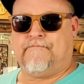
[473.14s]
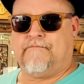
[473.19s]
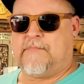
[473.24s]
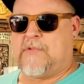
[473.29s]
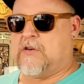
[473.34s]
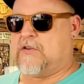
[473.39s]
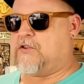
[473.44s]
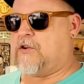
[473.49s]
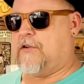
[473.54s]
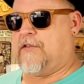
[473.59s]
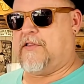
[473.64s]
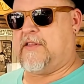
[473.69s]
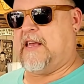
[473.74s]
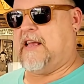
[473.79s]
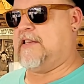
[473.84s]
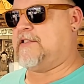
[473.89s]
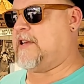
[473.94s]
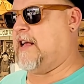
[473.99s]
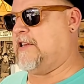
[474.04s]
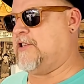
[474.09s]
There's certain
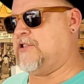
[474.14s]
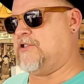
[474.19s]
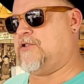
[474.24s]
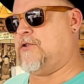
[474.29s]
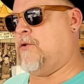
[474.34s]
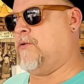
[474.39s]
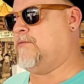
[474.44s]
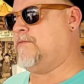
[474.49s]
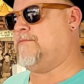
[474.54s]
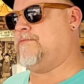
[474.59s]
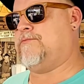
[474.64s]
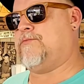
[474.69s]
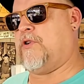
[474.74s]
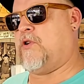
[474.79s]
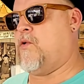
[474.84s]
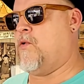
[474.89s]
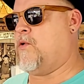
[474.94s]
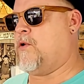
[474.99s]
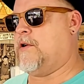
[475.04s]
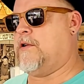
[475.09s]
things I just don't
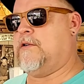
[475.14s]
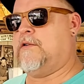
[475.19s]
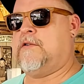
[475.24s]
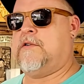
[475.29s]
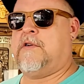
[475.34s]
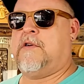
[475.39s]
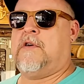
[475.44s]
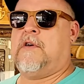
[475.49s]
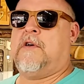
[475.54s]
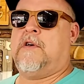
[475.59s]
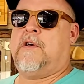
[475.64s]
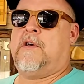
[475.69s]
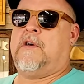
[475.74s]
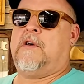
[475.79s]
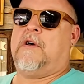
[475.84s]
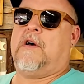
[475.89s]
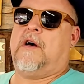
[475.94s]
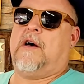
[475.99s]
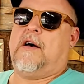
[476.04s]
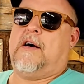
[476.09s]
record
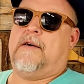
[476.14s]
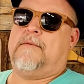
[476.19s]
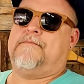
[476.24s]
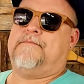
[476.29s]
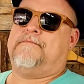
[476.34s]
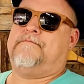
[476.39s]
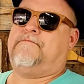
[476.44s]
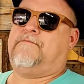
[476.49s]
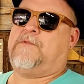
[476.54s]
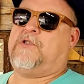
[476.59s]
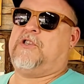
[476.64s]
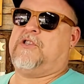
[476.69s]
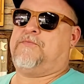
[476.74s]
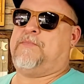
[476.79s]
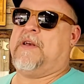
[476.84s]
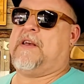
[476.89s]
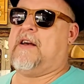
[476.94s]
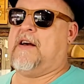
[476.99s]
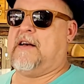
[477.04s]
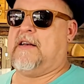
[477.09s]
just
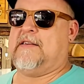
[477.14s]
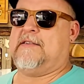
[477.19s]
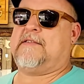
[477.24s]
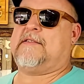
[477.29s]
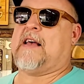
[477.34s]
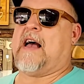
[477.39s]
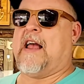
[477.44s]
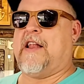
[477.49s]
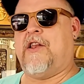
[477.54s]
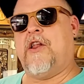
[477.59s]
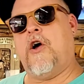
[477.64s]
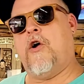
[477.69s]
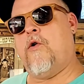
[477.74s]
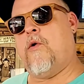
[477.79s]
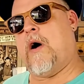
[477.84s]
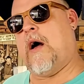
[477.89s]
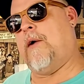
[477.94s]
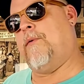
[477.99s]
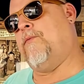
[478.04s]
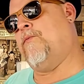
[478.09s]
because I know
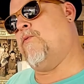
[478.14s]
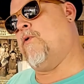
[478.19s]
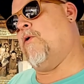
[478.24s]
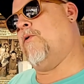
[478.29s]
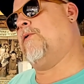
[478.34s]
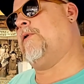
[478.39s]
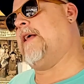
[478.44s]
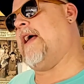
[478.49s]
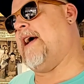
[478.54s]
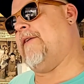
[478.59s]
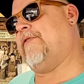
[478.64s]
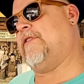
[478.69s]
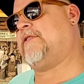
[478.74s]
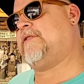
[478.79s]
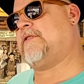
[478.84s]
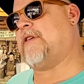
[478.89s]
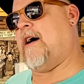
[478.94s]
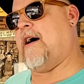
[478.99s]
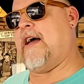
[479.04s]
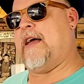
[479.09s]
I won't
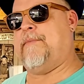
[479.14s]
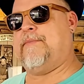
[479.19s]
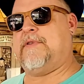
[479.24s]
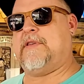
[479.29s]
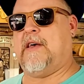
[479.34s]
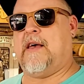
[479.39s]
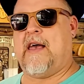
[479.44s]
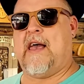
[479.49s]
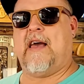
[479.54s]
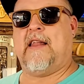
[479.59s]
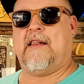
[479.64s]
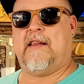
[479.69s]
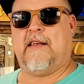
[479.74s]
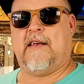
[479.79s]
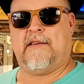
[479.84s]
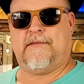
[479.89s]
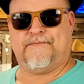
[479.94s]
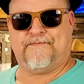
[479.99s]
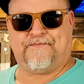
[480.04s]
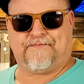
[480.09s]
have time to edit it